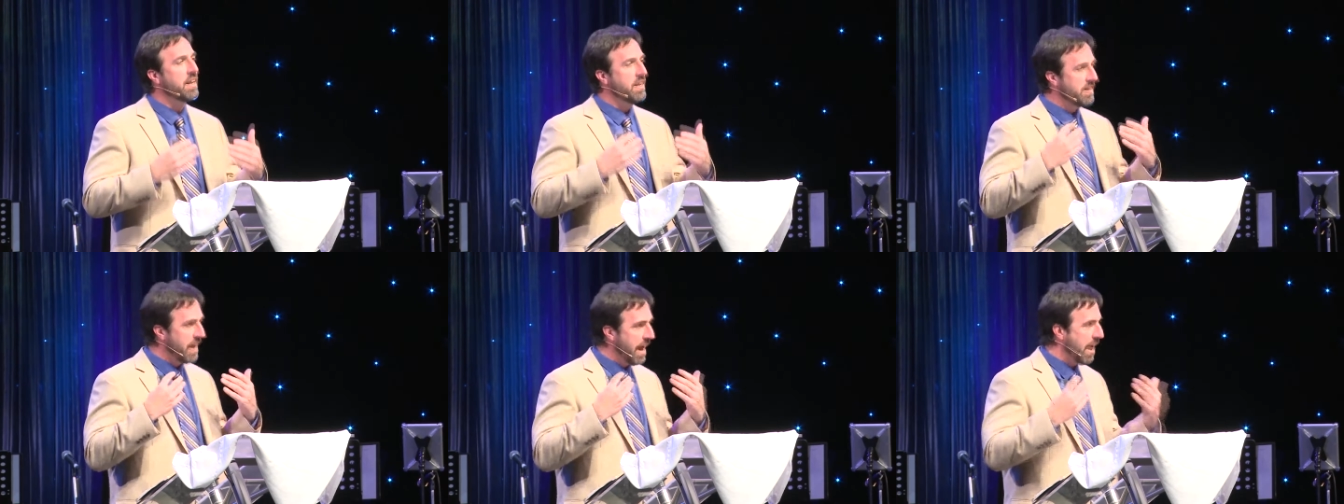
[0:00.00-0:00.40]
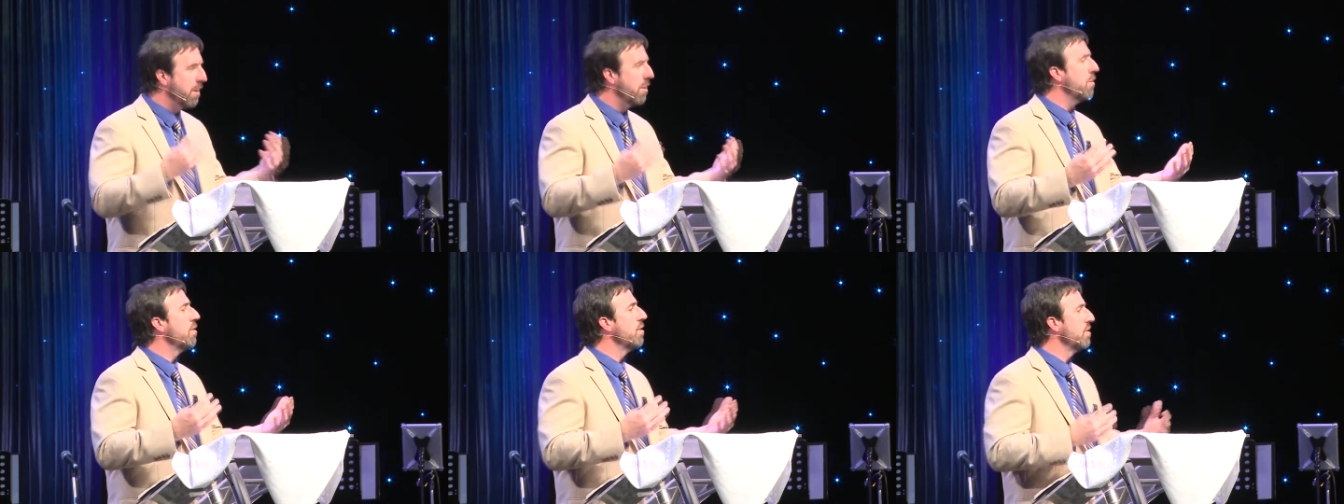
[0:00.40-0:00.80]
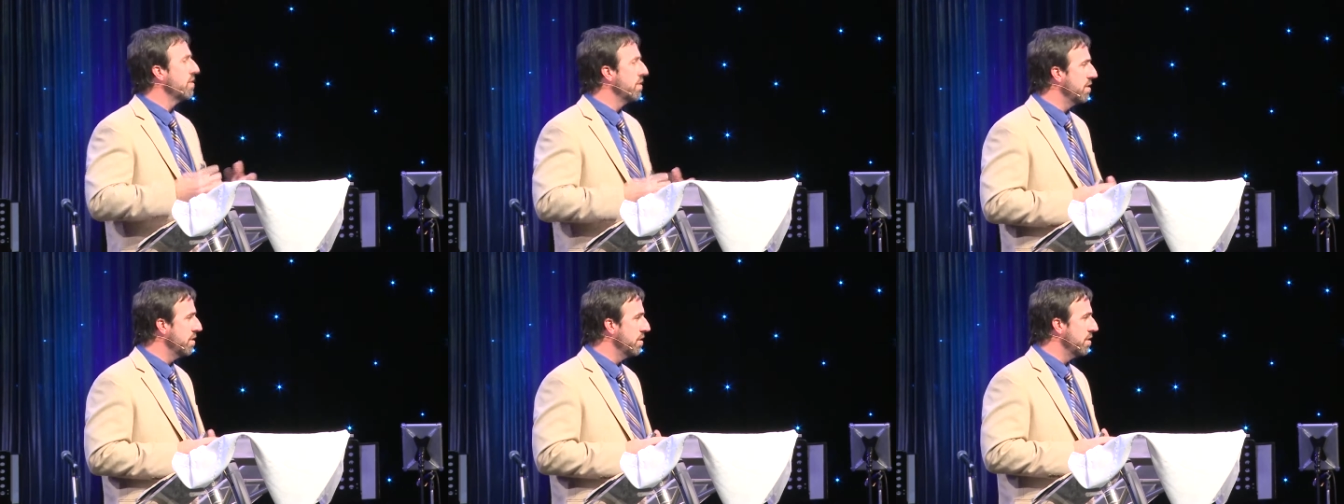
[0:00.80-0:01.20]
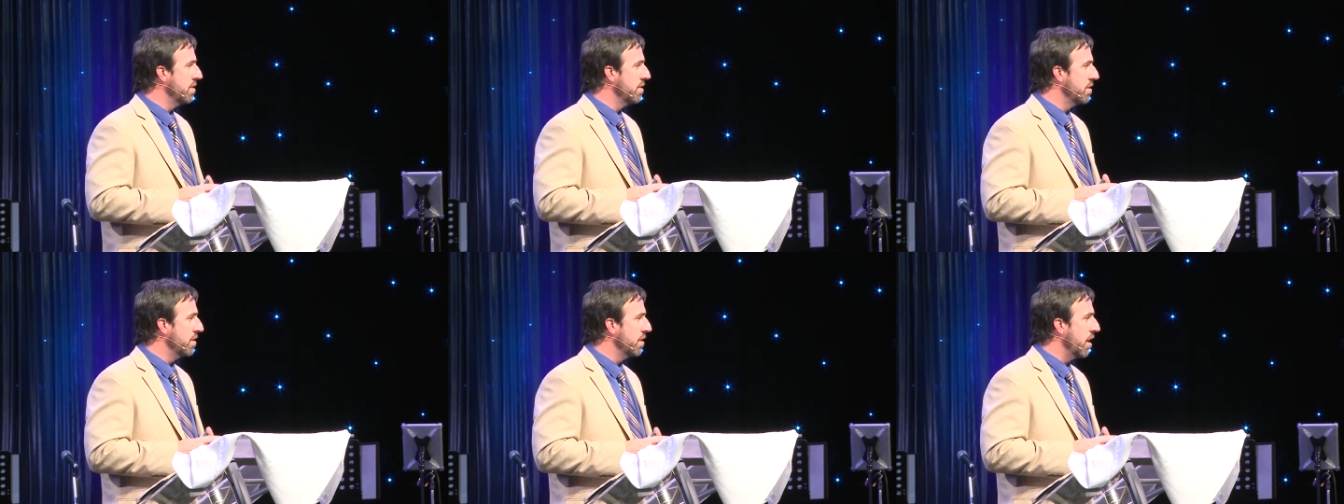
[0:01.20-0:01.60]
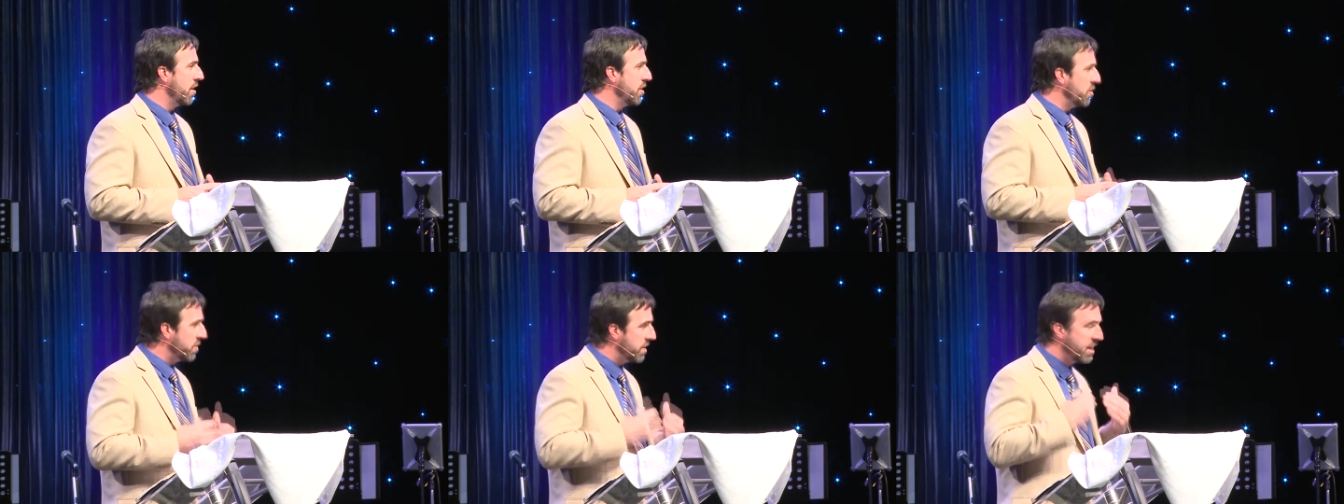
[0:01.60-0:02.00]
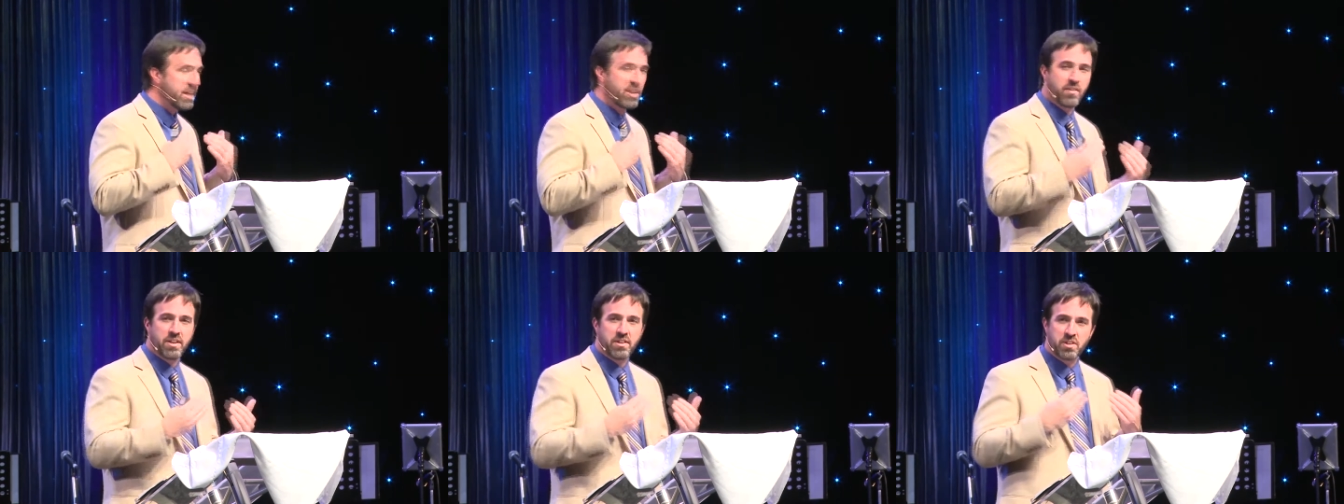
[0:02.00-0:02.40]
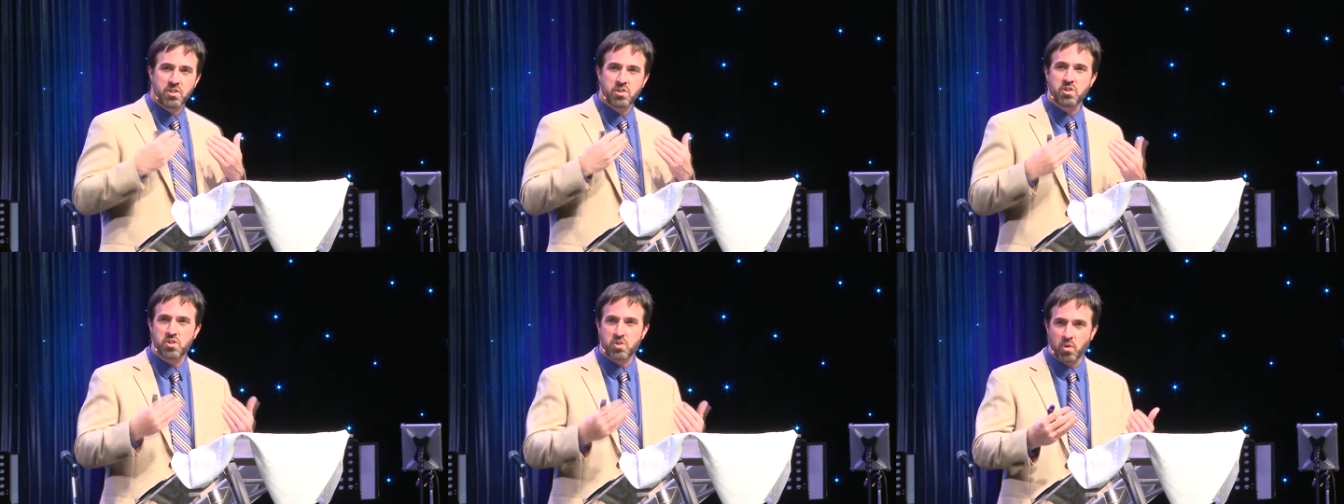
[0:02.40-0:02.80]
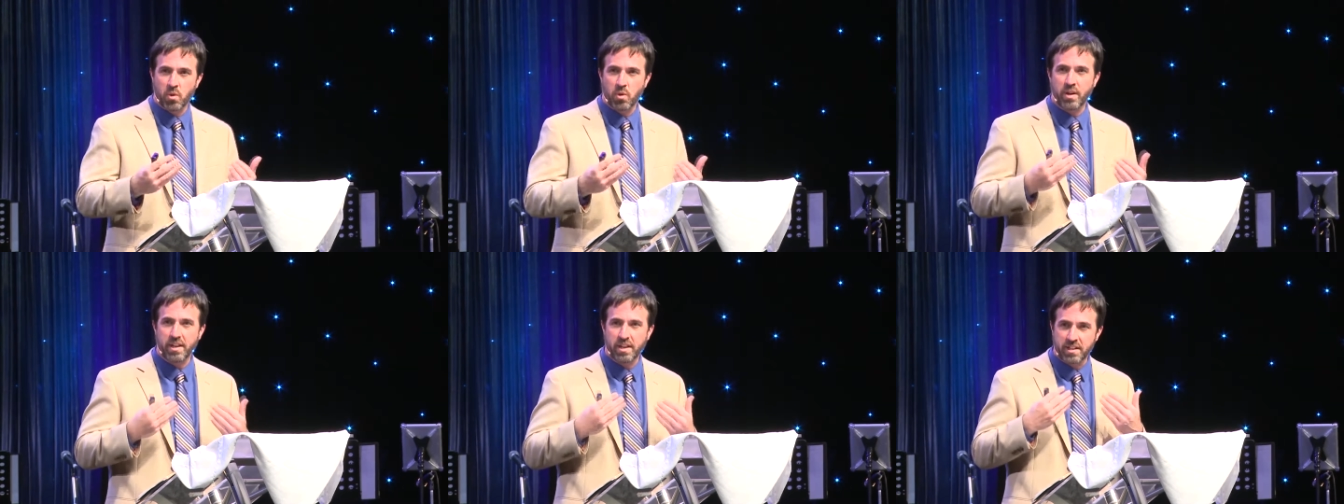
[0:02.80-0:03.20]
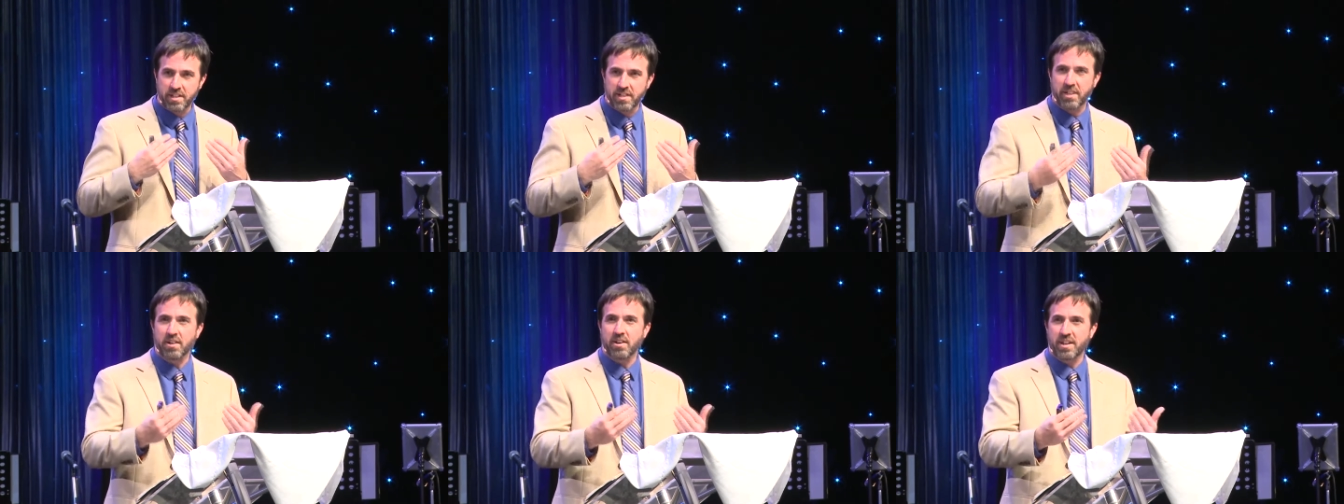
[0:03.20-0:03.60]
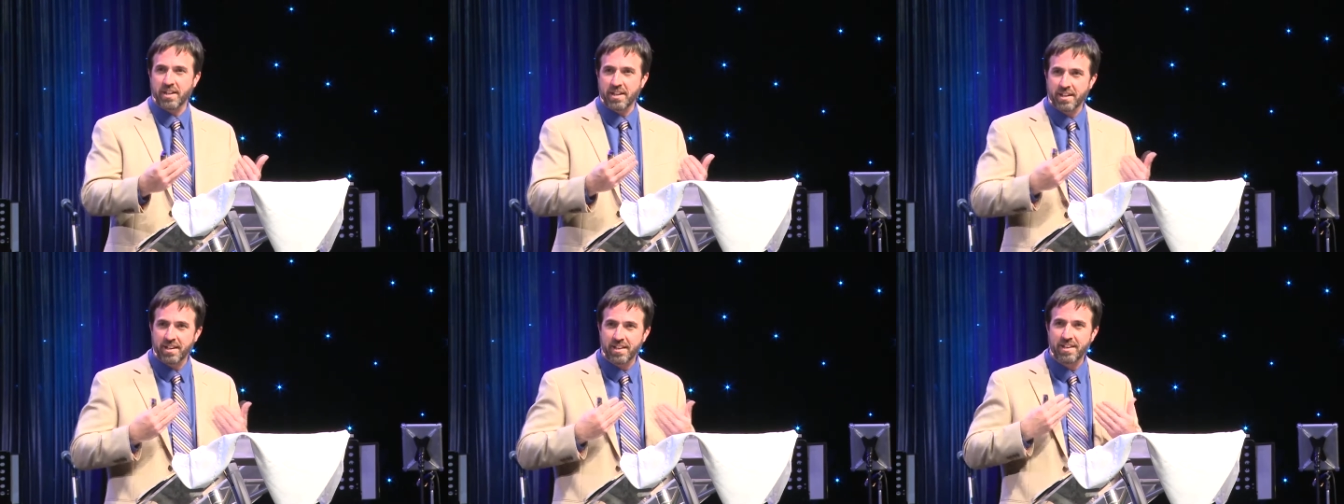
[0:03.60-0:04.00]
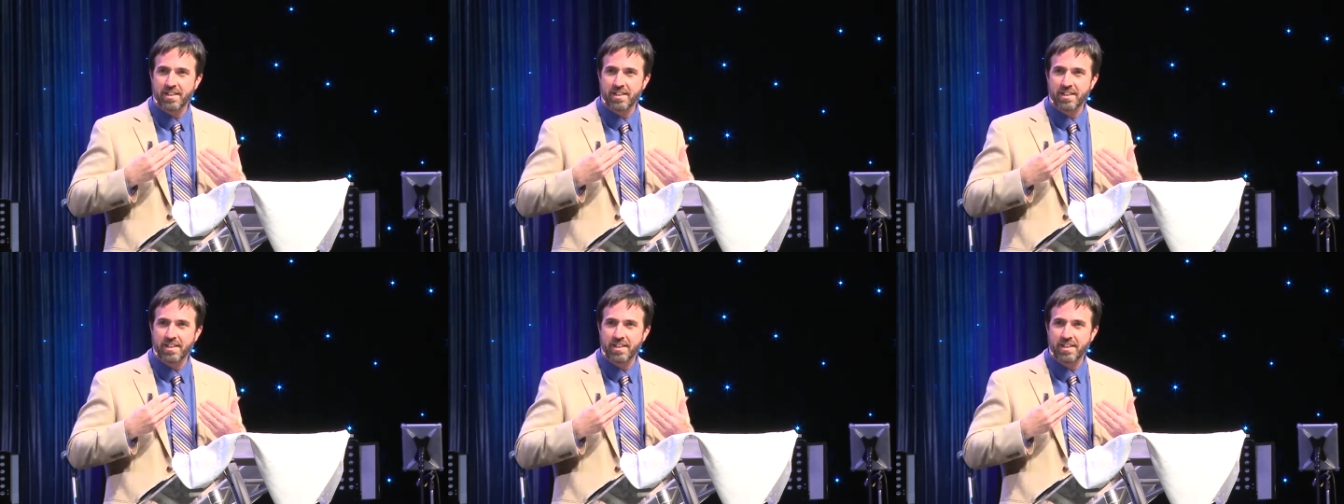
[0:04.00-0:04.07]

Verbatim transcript: Now, are you hearing the story clearly?